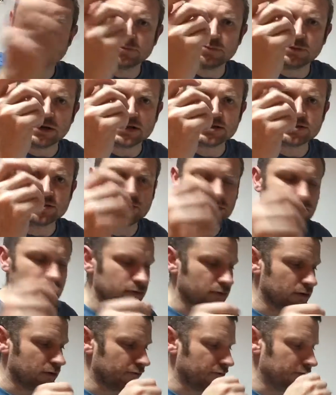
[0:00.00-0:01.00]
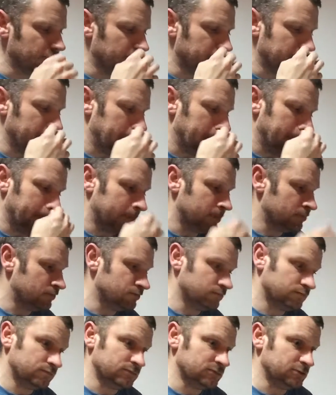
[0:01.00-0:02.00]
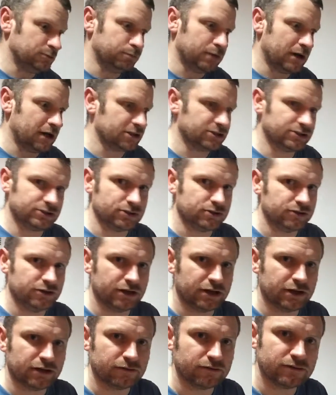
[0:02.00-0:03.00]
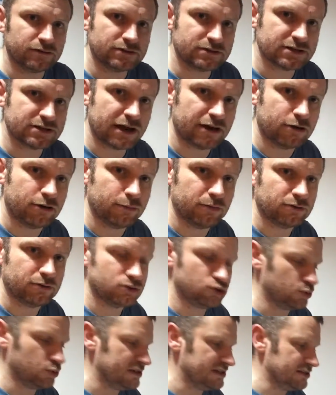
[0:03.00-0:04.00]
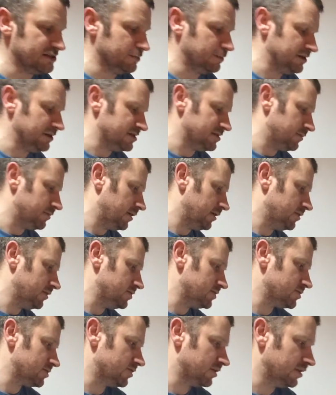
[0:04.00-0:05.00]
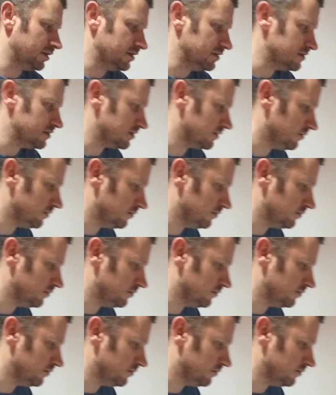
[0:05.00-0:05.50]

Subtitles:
when I took the old one off, it had been patched on there. Terrible twisted piece of metal, so I need